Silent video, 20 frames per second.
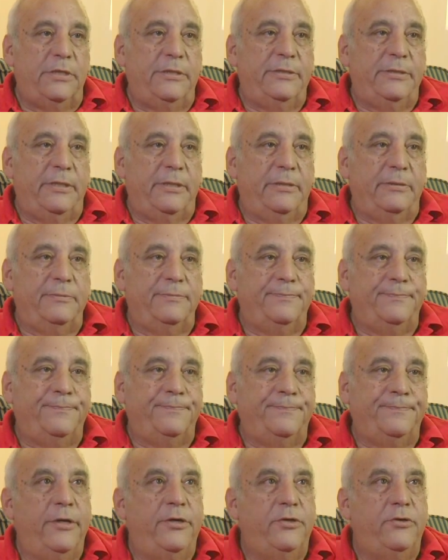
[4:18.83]
So,
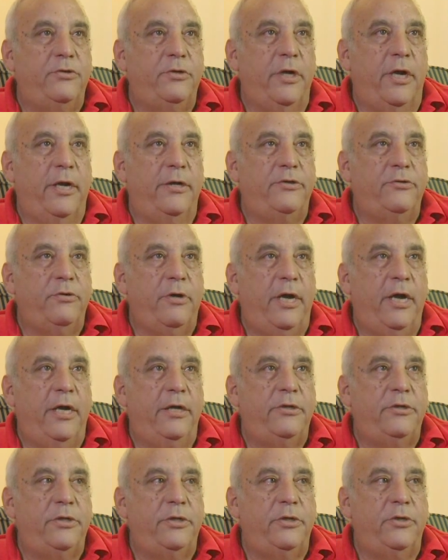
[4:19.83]
I
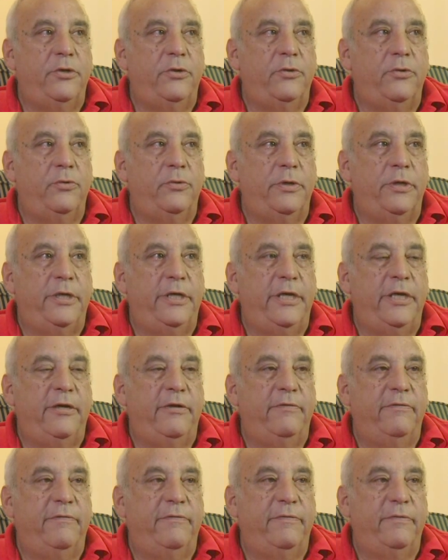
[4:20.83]
try to
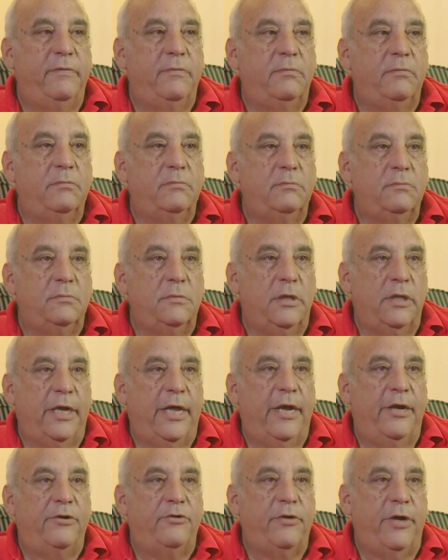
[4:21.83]
give a
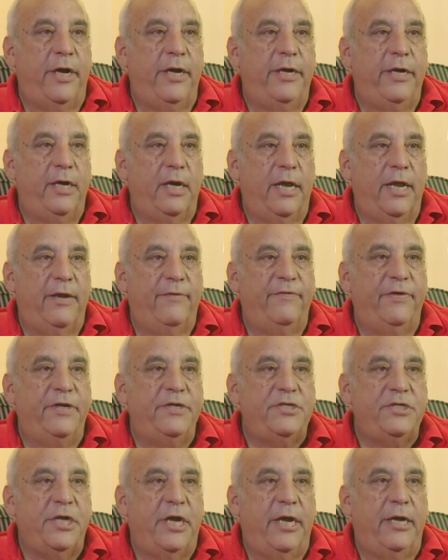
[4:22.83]
lot of training, a lot of
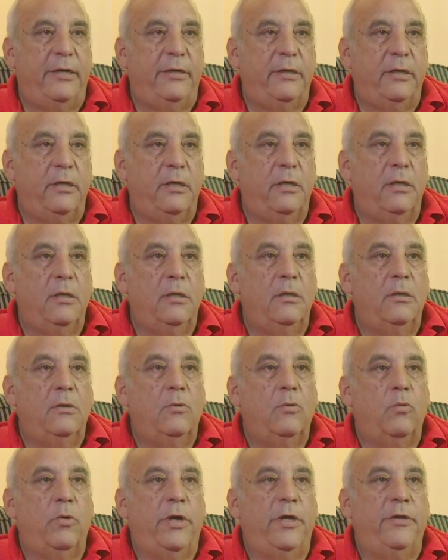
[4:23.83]
insight
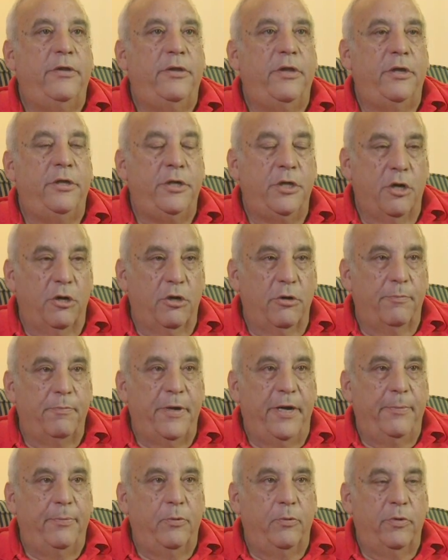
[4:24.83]
with the younger
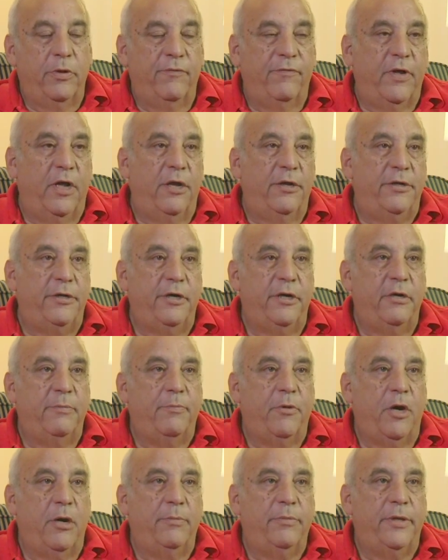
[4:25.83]
people, with the volunteer
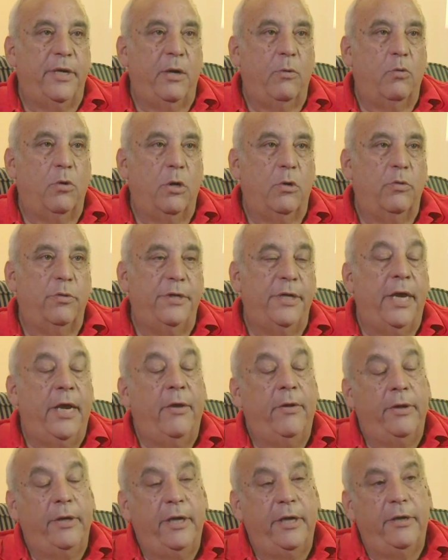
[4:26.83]
departments that I work with
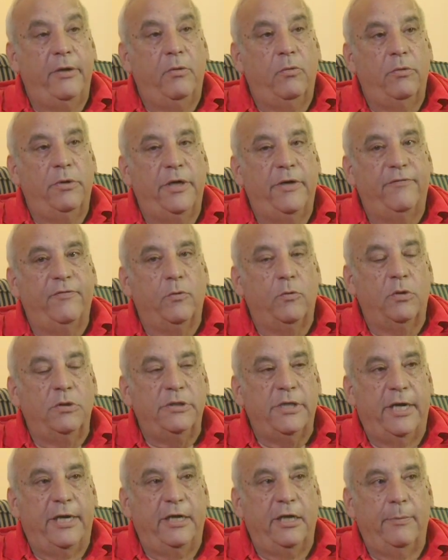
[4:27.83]
now, and the different
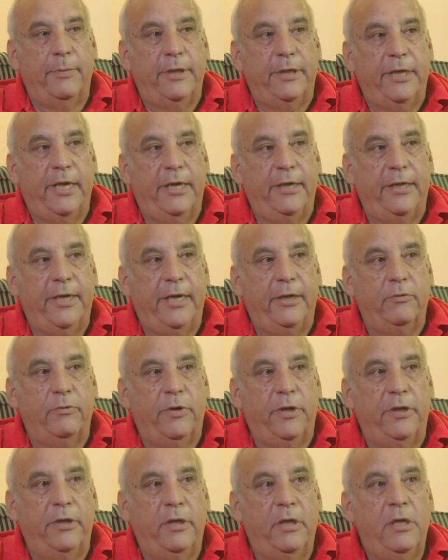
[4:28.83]
ones that I come in contact
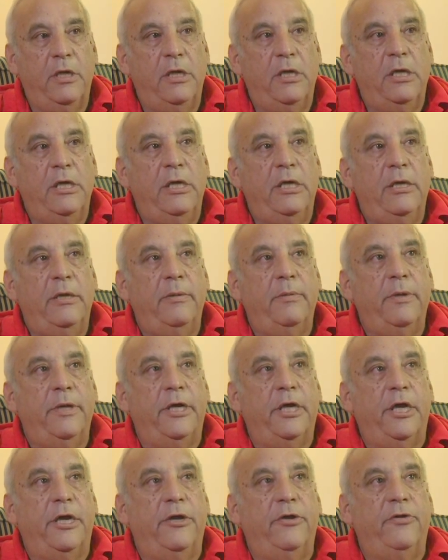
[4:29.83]
with,
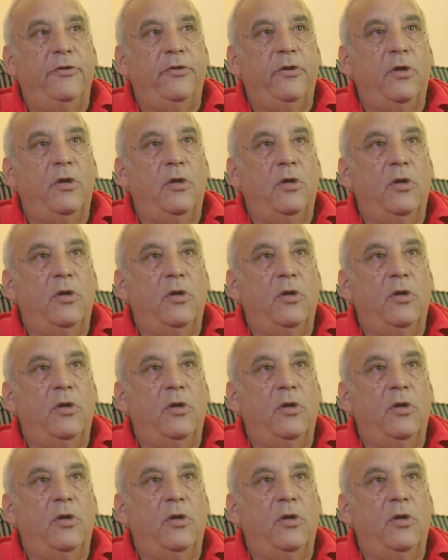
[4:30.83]
because